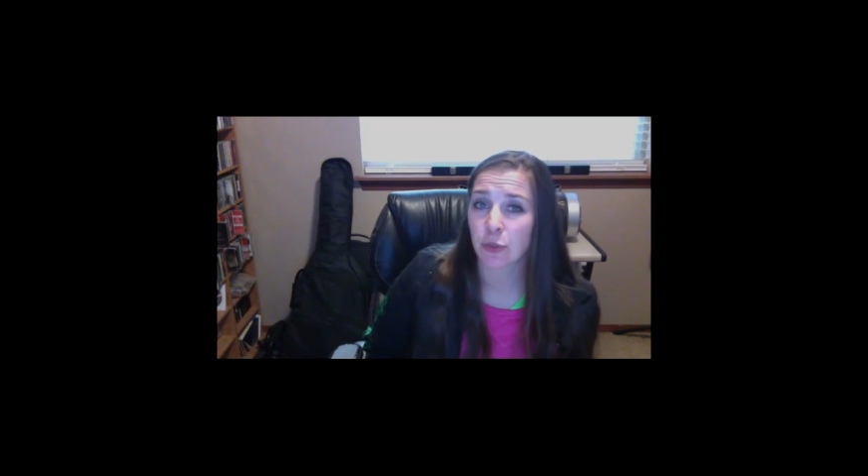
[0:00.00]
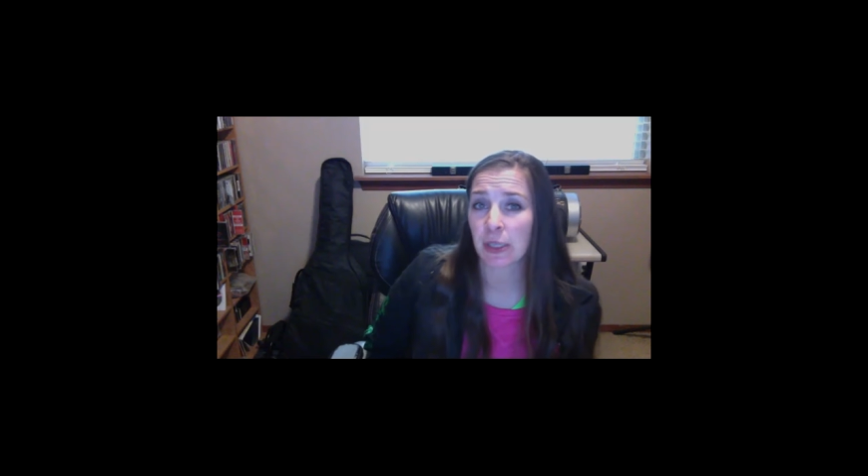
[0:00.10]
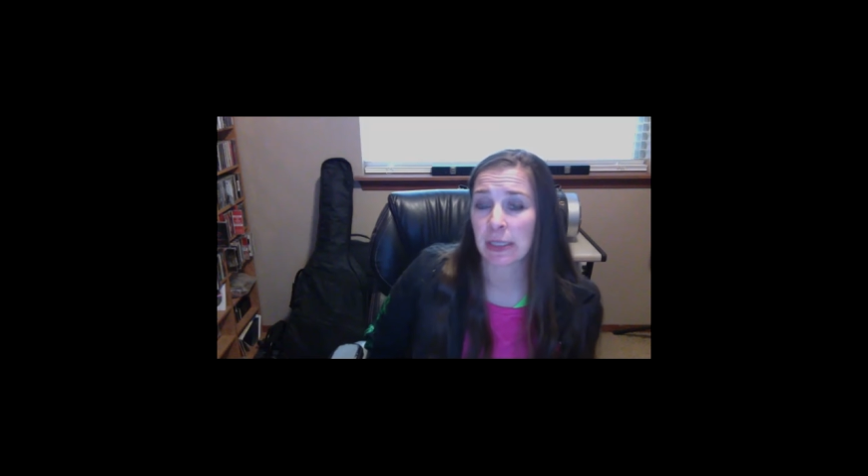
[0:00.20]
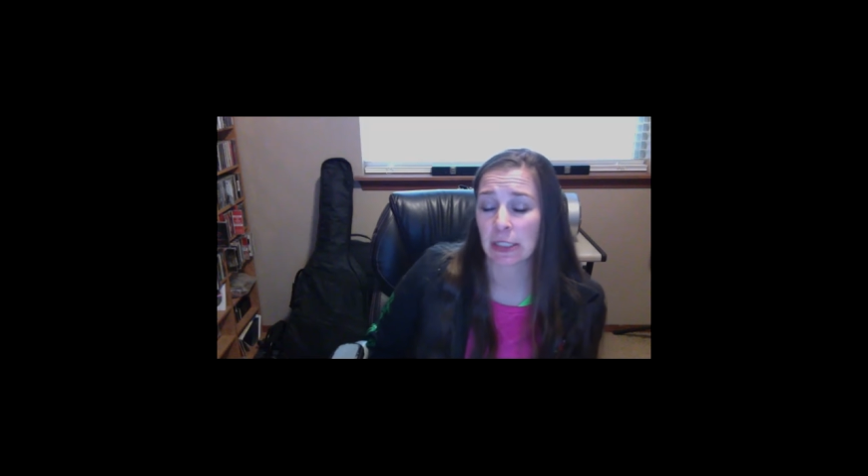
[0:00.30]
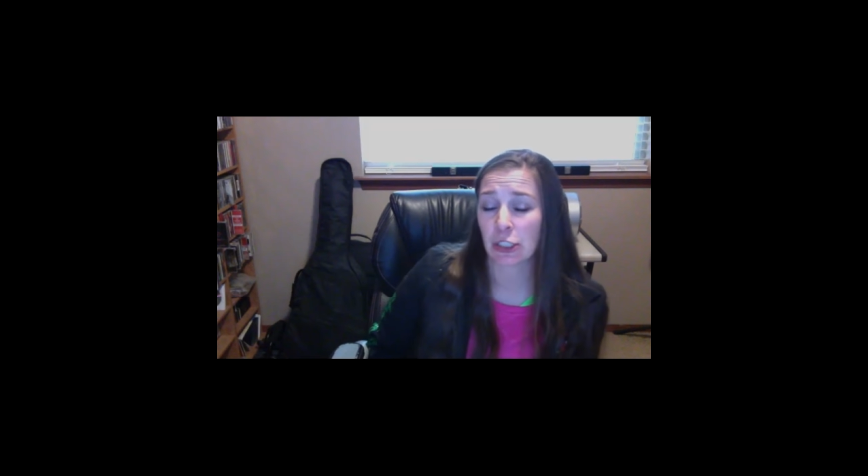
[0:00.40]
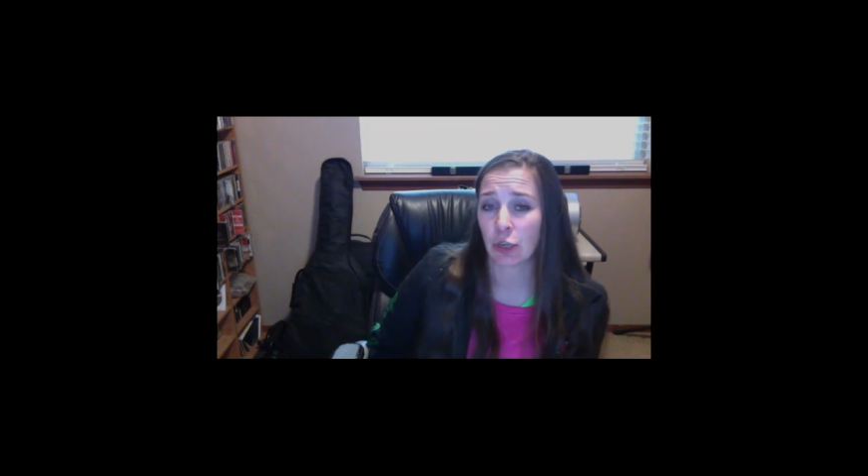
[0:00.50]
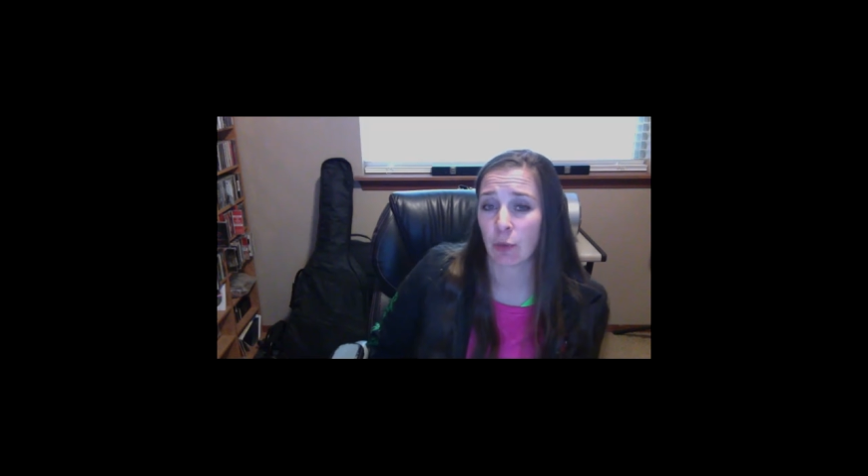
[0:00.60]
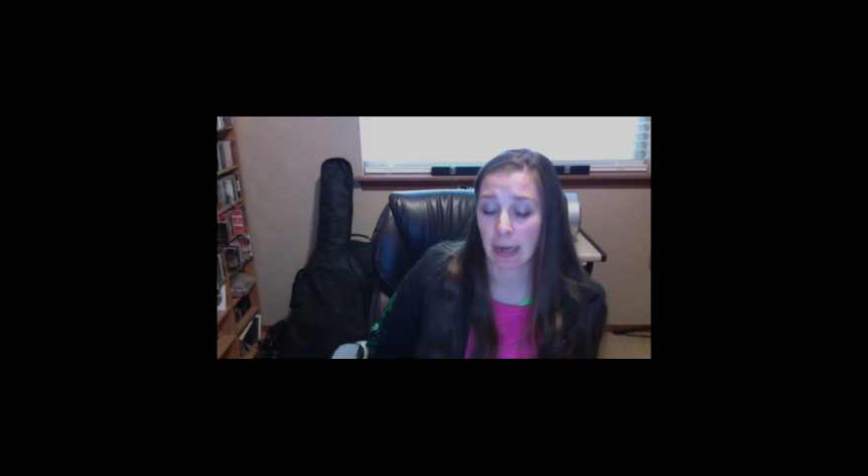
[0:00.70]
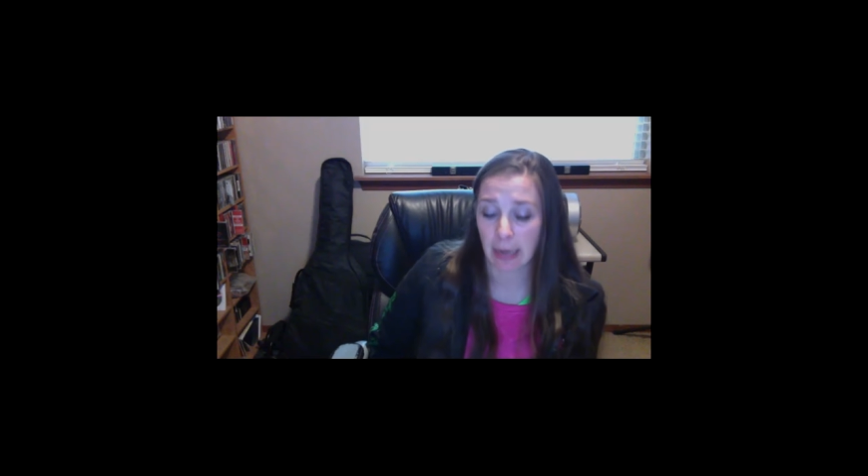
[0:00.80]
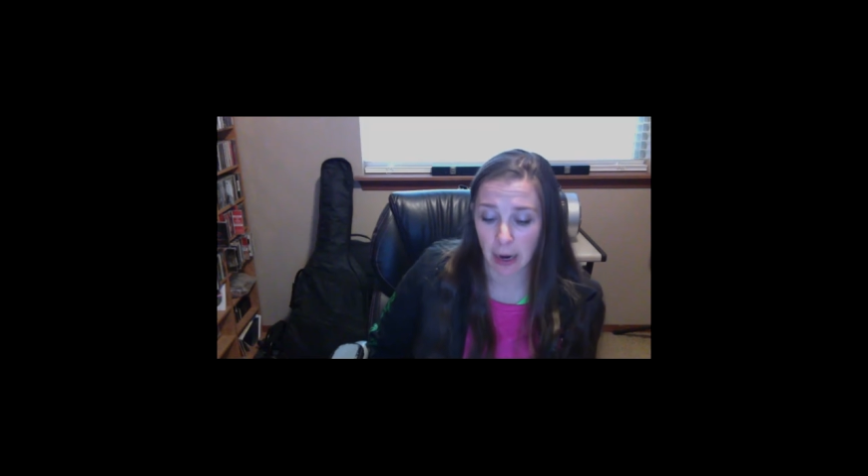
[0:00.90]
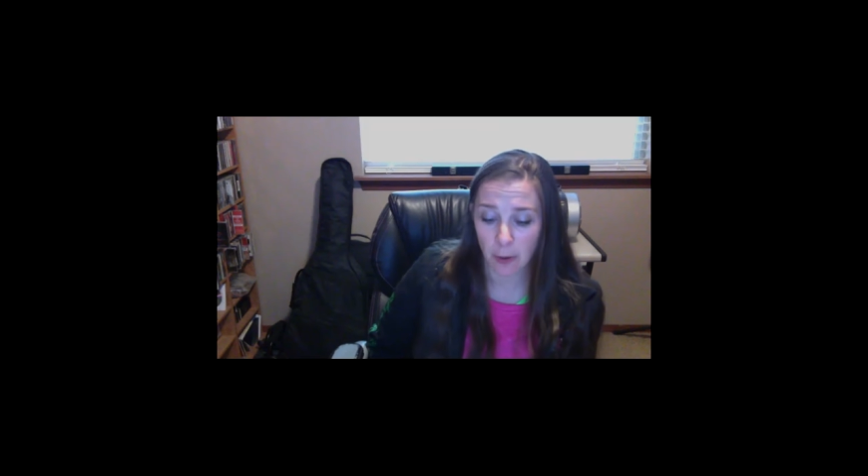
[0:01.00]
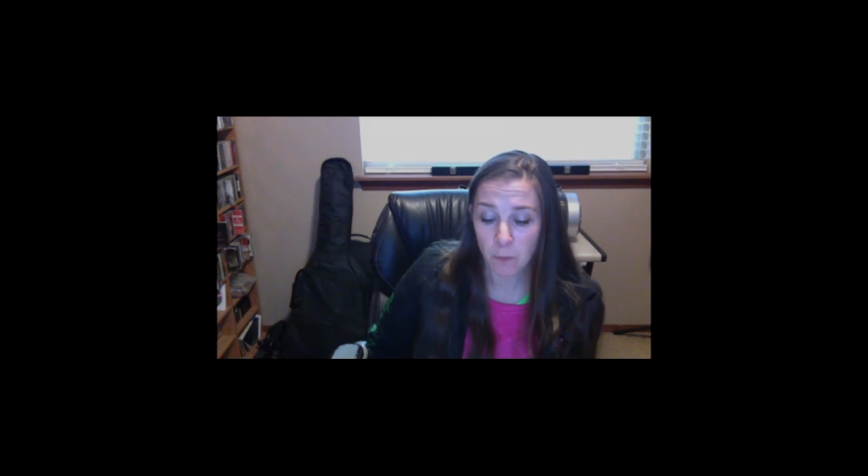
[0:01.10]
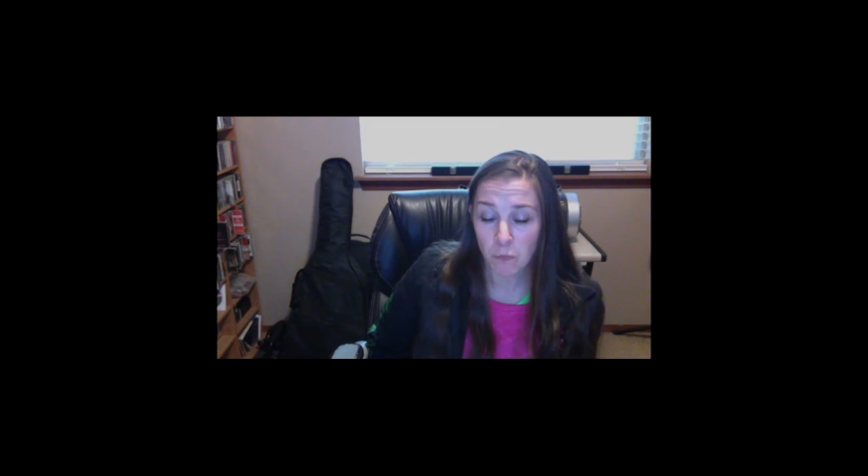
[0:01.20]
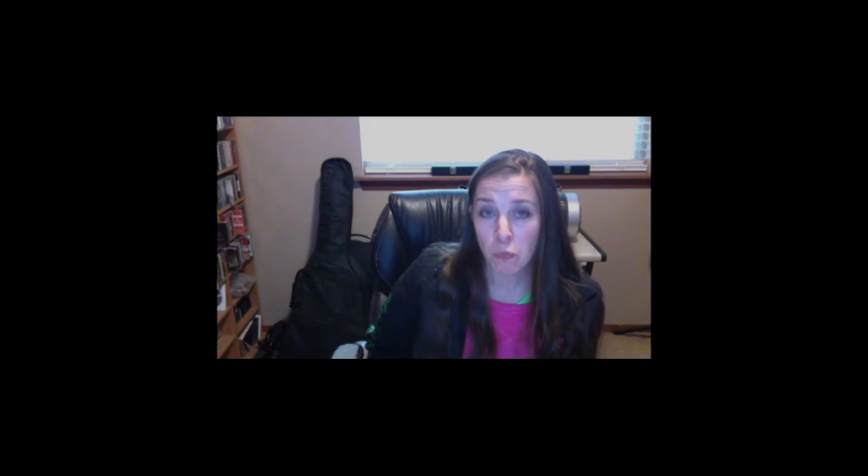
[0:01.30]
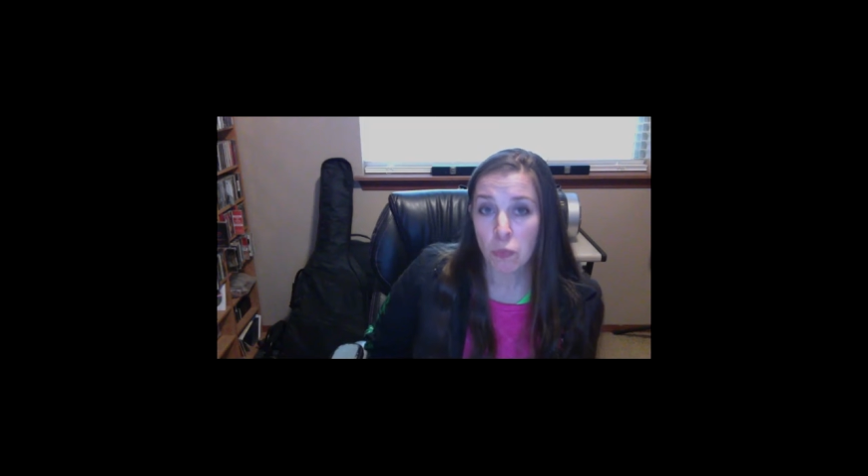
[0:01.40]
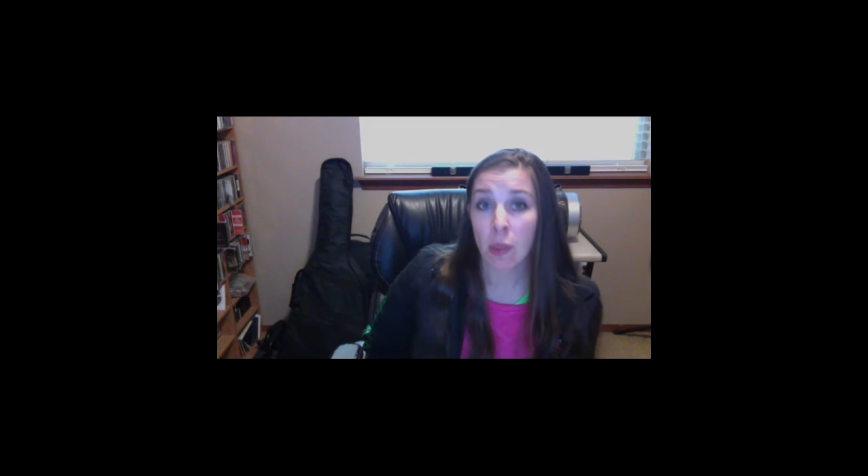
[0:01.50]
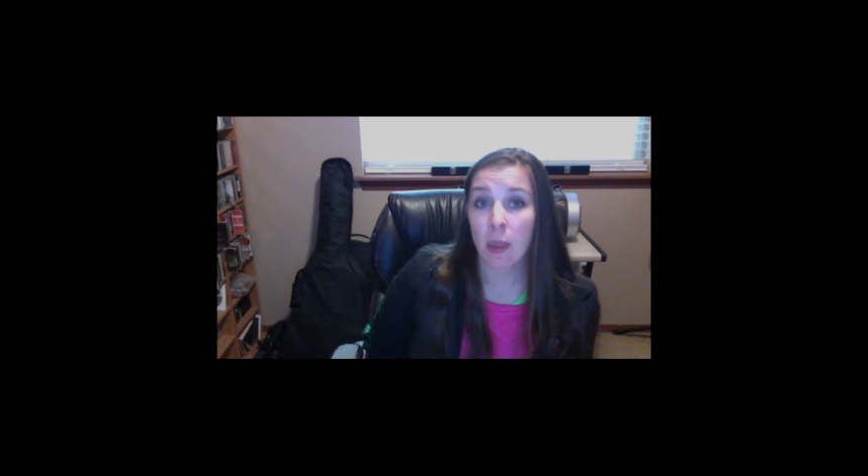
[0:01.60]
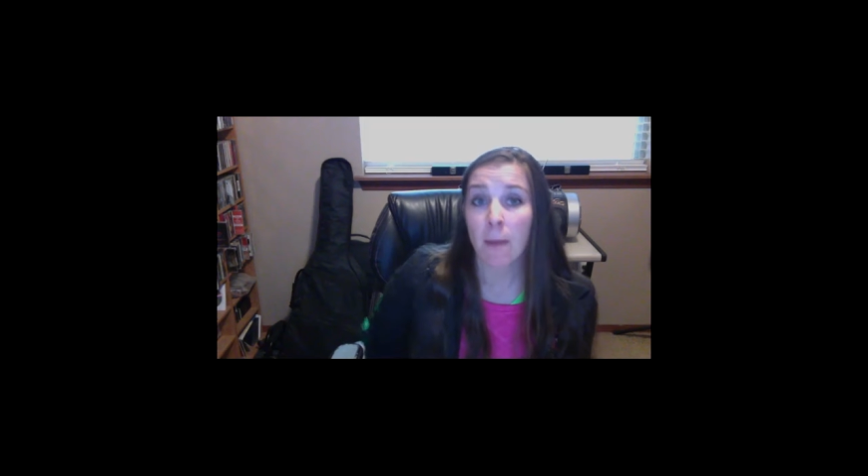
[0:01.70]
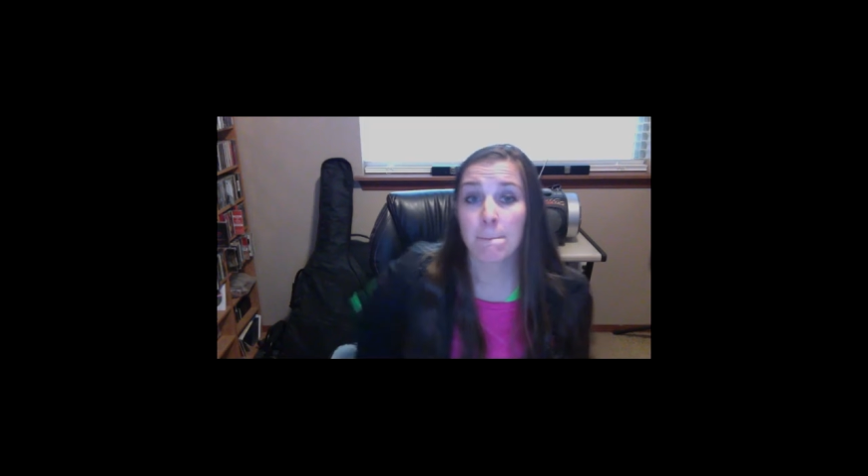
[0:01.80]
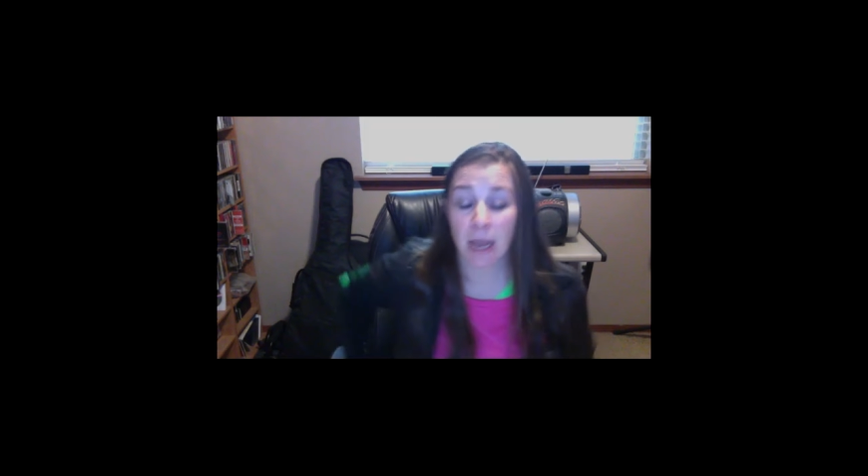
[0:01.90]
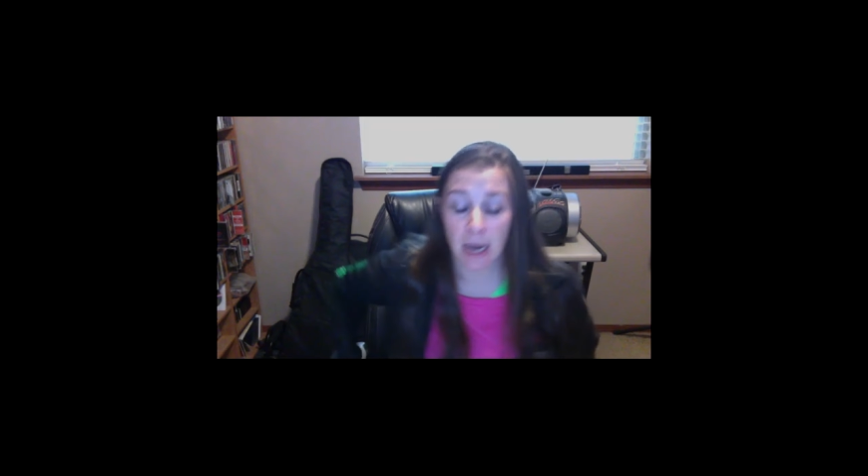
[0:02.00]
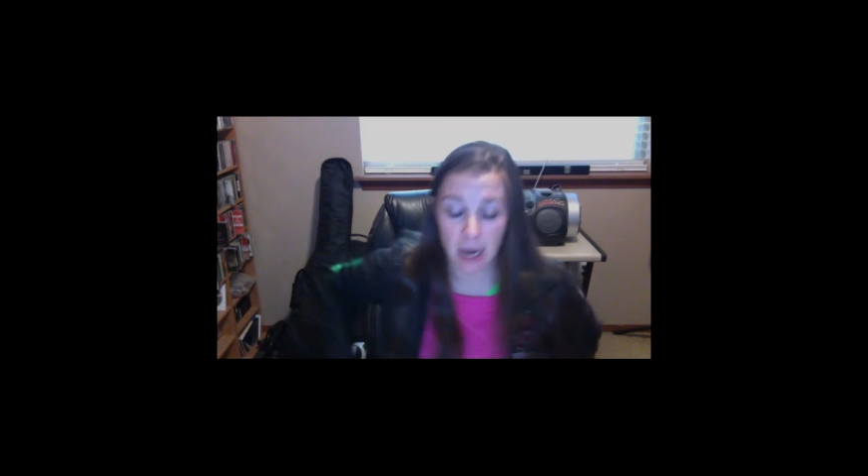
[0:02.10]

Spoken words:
transition right now. But